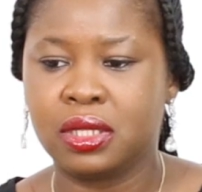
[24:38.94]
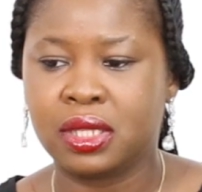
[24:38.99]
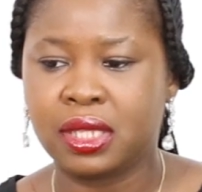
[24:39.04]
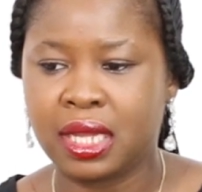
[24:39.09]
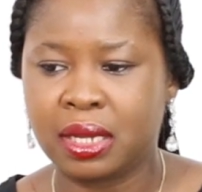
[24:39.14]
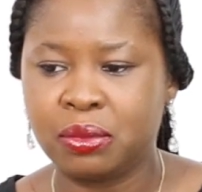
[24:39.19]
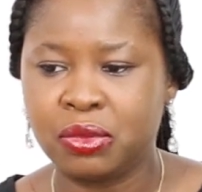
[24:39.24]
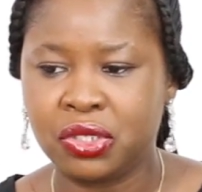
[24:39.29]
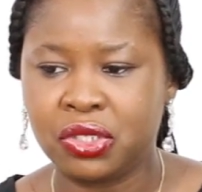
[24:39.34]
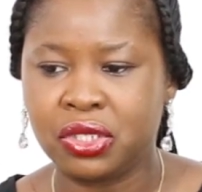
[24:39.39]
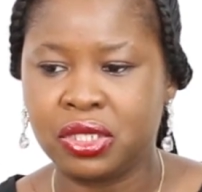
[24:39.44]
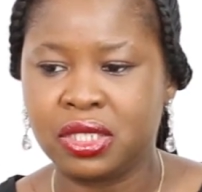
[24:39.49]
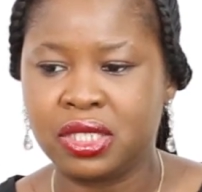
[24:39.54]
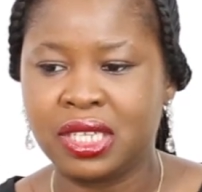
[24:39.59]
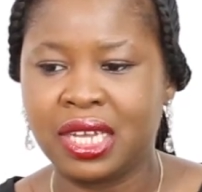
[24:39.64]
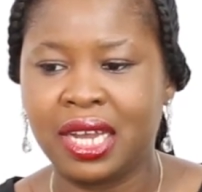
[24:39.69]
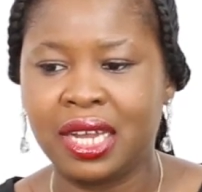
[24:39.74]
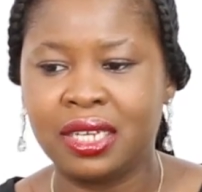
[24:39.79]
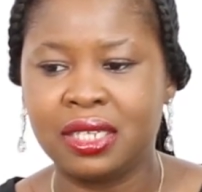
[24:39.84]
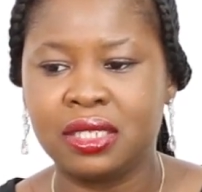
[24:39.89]
term sheet.
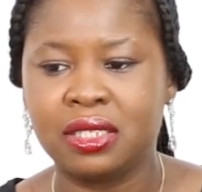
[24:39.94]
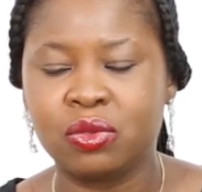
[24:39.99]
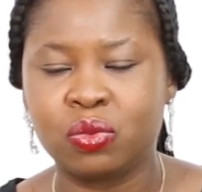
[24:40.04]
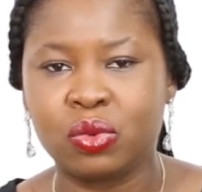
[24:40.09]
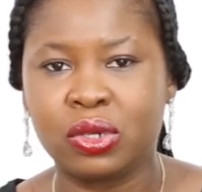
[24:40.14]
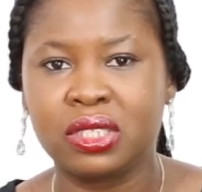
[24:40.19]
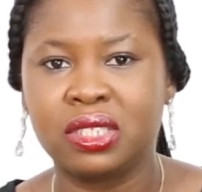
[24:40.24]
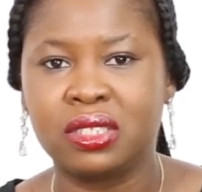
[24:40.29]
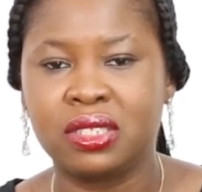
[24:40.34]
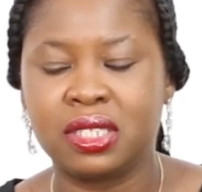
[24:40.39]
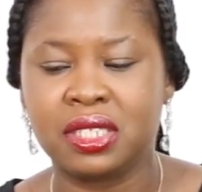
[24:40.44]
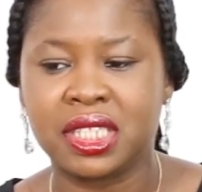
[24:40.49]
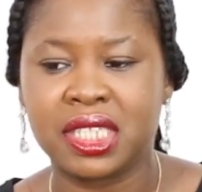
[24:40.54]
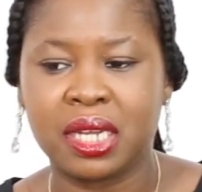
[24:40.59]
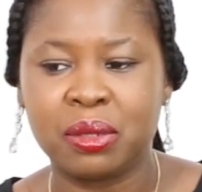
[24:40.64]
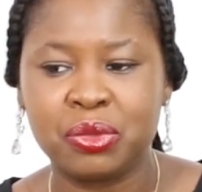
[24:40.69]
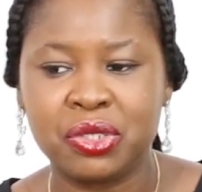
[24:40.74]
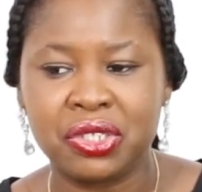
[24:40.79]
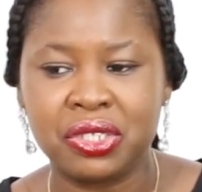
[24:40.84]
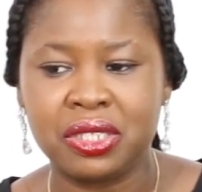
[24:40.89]
And what is a
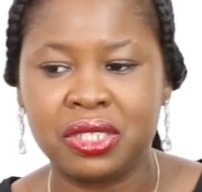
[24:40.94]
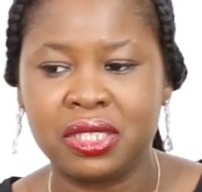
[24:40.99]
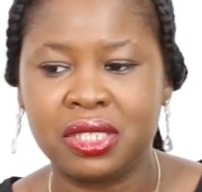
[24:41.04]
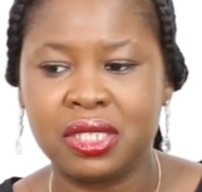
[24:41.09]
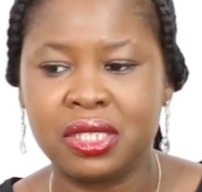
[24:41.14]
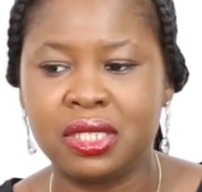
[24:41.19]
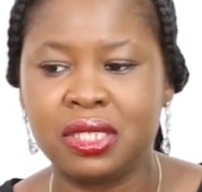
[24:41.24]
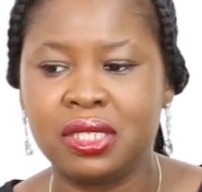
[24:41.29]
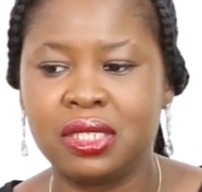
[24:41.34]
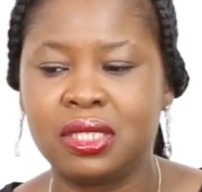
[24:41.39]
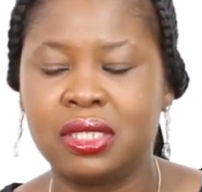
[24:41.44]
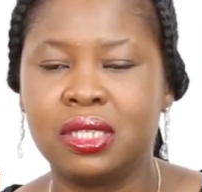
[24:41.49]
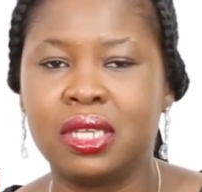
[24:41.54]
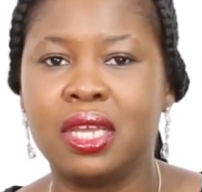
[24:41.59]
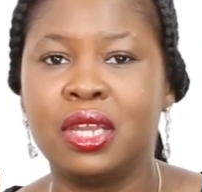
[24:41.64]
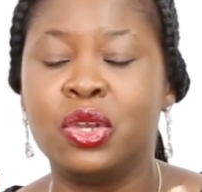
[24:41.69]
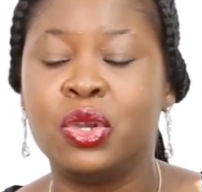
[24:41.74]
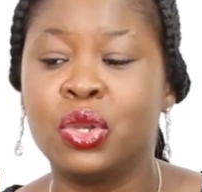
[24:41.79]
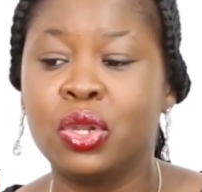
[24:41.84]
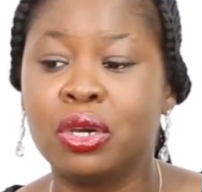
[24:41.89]
term sheet? Is
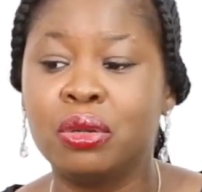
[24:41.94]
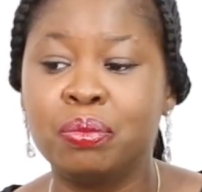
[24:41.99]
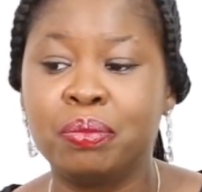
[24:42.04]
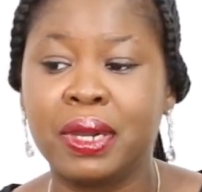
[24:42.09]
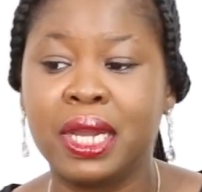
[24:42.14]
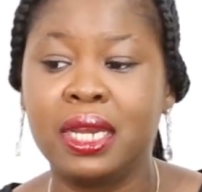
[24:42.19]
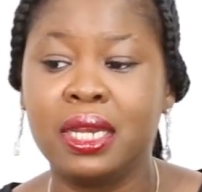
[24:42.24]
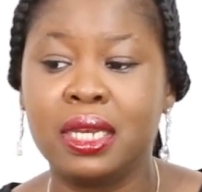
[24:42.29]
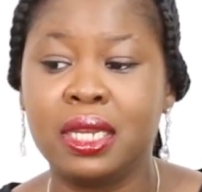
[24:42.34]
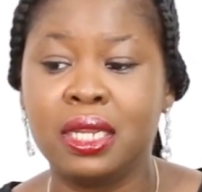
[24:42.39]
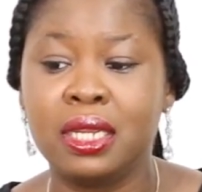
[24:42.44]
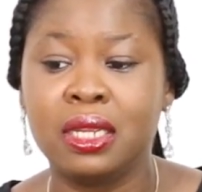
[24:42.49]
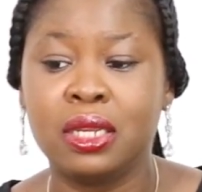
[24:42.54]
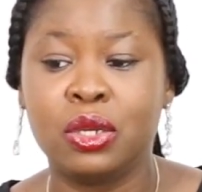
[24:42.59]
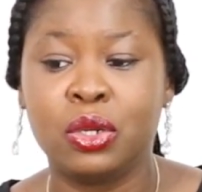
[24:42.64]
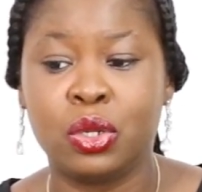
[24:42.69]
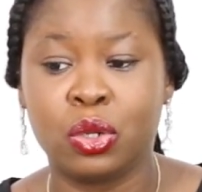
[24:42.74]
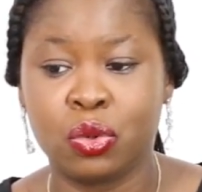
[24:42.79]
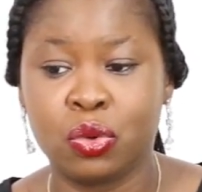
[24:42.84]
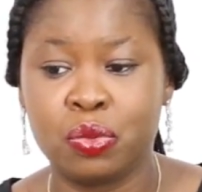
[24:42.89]
a non-binding
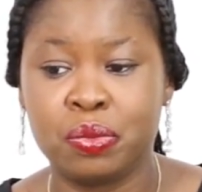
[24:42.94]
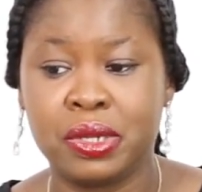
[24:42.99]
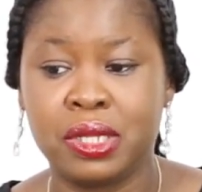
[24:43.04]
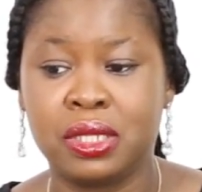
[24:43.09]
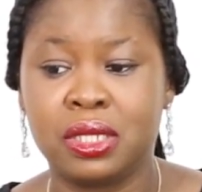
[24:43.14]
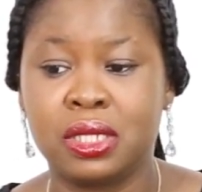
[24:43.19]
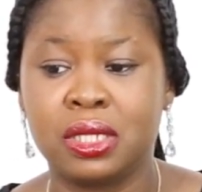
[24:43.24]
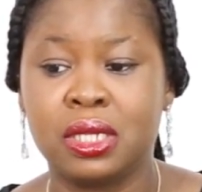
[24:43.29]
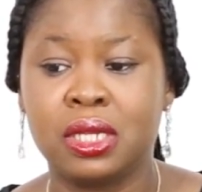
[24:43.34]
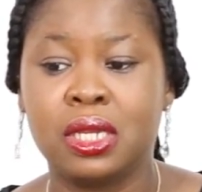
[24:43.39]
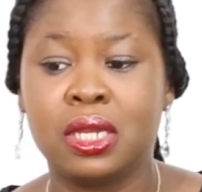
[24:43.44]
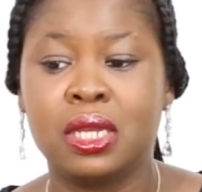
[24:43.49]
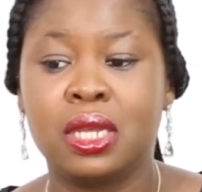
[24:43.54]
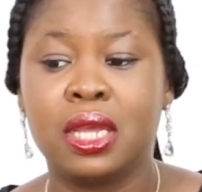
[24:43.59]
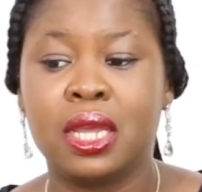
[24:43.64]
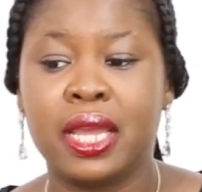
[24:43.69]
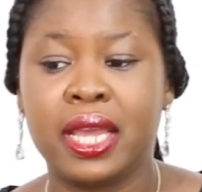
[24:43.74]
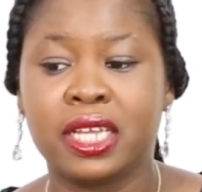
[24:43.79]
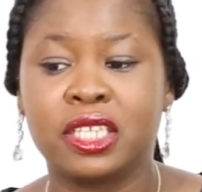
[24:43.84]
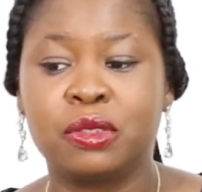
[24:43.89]
document
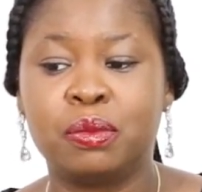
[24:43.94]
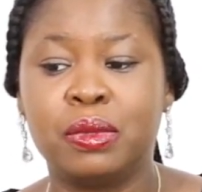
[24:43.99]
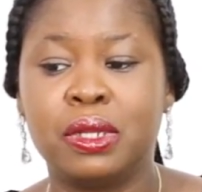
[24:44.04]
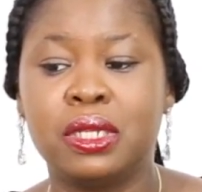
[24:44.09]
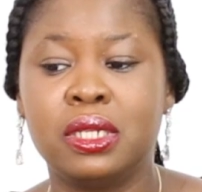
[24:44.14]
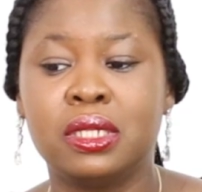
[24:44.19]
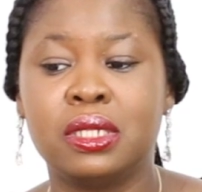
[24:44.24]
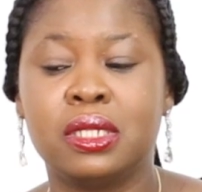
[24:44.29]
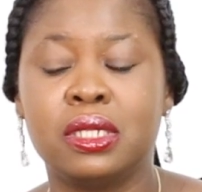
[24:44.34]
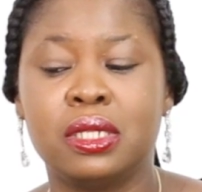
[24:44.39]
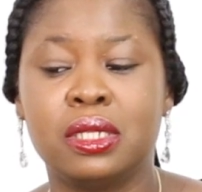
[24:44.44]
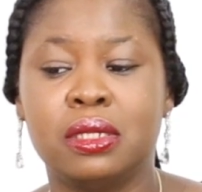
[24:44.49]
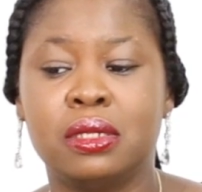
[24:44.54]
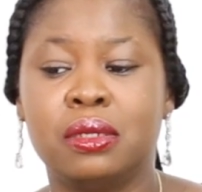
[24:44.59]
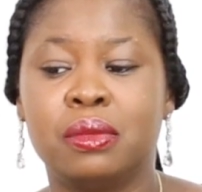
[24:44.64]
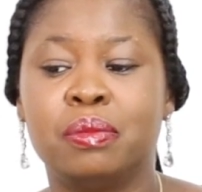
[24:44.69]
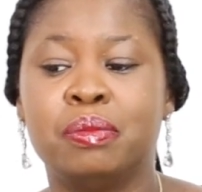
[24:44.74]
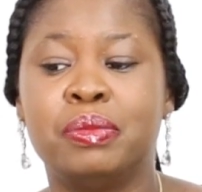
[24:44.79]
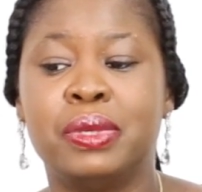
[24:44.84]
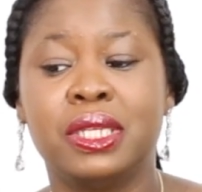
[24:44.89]
explaining the
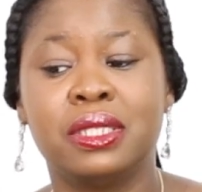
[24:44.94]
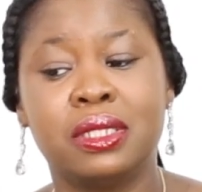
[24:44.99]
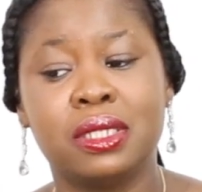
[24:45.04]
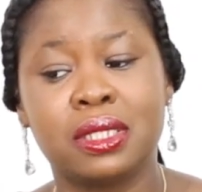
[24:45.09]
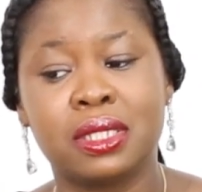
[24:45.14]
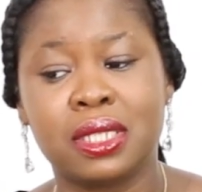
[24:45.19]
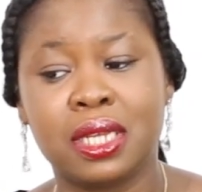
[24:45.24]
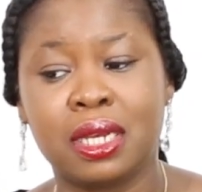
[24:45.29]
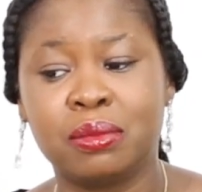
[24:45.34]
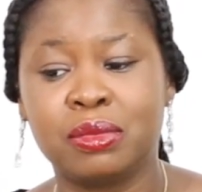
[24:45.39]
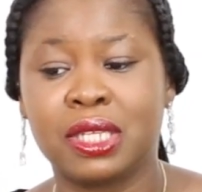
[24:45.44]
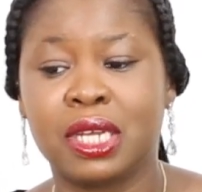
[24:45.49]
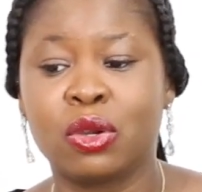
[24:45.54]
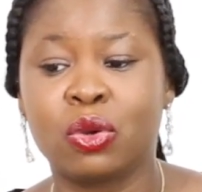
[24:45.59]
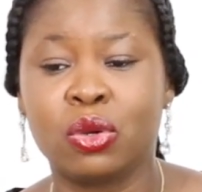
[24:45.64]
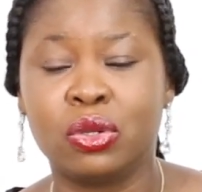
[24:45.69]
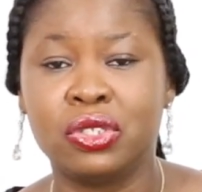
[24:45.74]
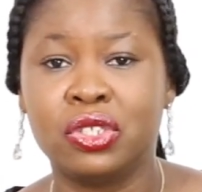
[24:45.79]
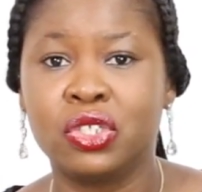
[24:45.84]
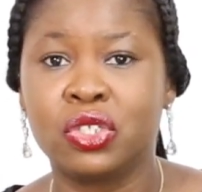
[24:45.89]
basic terms and
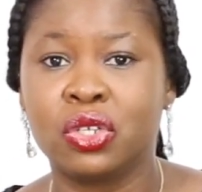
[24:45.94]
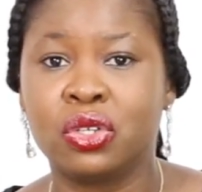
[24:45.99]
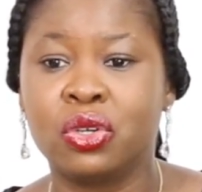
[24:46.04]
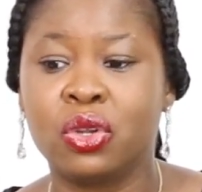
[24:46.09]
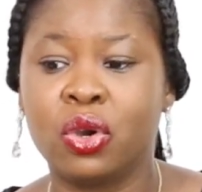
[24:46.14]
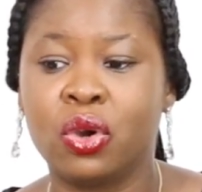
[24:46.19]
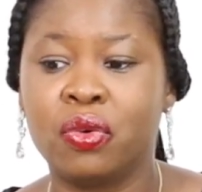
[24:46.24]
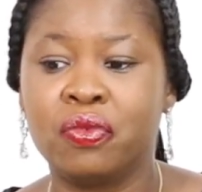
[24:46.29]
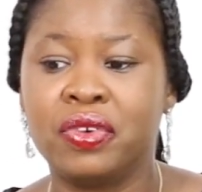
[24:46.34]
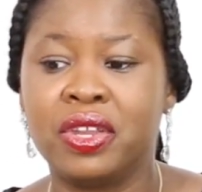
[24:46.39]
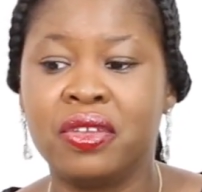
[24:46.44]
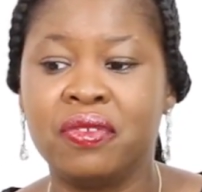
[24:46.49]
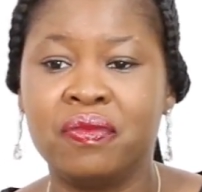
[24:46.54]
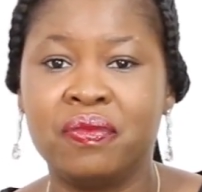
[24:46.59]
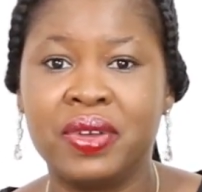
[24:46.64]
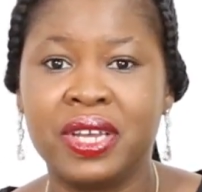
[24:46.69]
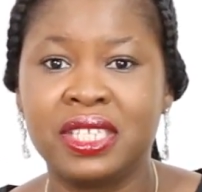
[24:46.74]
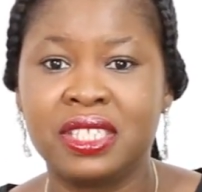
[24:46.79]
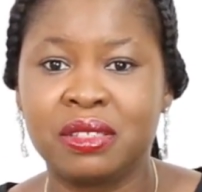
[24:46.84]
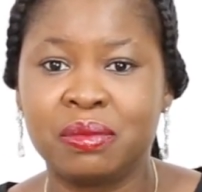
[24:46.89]
conditions of the
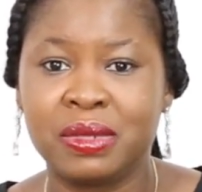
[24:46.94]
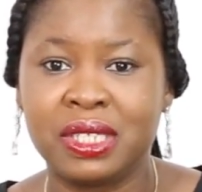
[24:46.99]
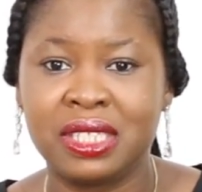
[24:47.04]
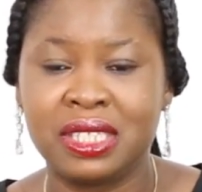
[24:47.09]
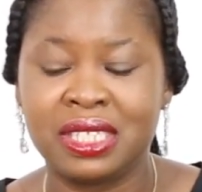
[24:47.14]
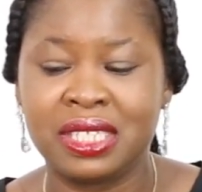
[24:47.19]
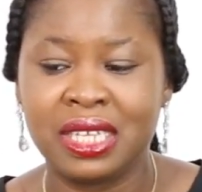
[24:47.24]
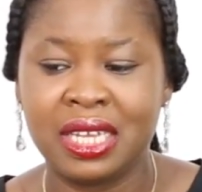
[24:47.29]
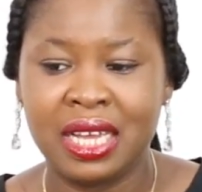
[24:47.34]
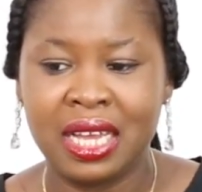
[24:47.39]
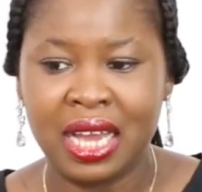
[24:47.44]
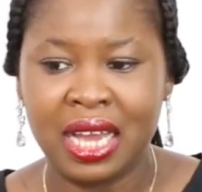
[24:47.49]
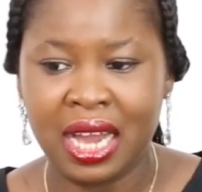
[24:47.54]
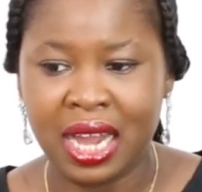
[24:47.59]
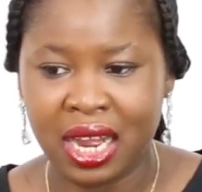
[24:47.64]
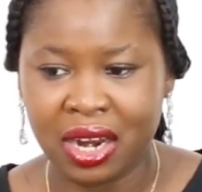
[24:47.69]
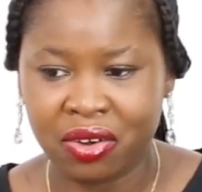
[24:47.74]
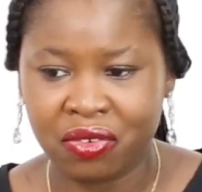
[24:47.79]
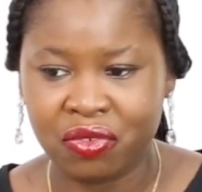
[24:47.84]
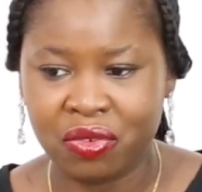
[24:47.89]
investment
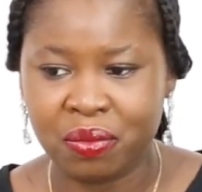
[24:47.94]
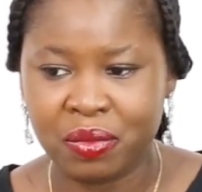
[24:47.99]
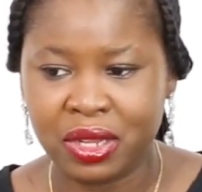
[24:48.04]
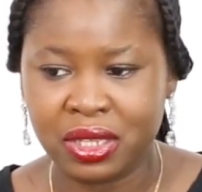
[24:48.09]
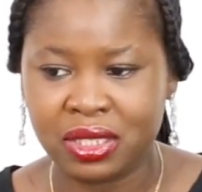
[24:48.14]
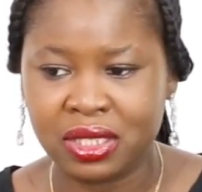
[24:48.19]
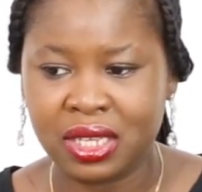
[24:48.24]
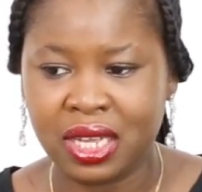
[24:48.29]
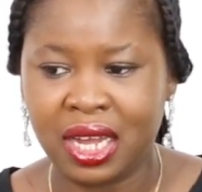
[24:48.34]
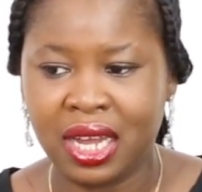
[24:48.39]
agreement.